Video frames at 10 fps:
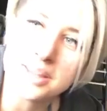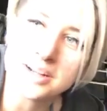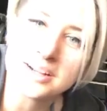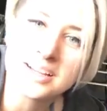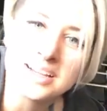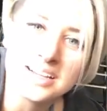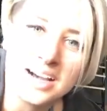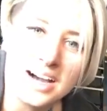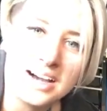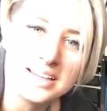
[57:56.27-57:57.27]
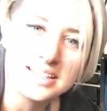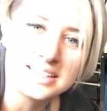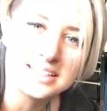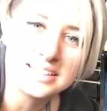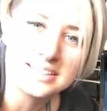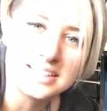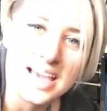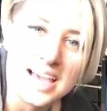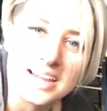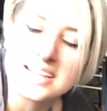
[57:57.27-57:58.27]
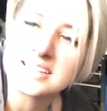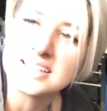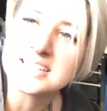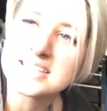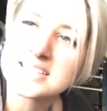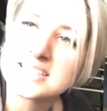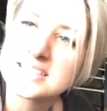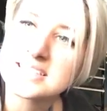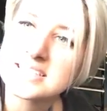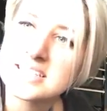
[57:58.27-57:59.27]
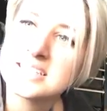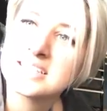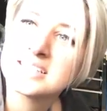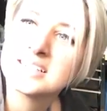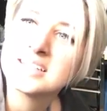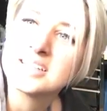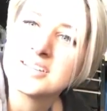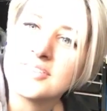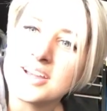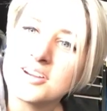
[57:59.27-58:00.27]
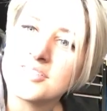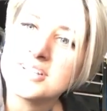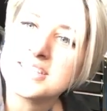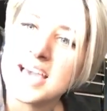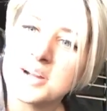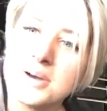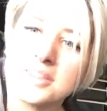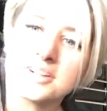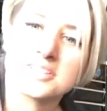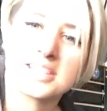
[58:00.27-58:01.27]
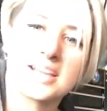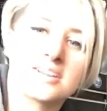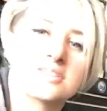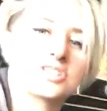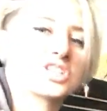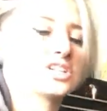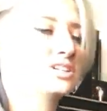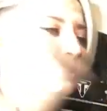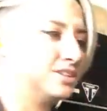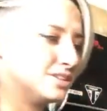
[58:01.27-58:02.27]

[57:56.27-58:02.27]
weather. Yeah, it's Vancouver and Seattle weather. It's like chill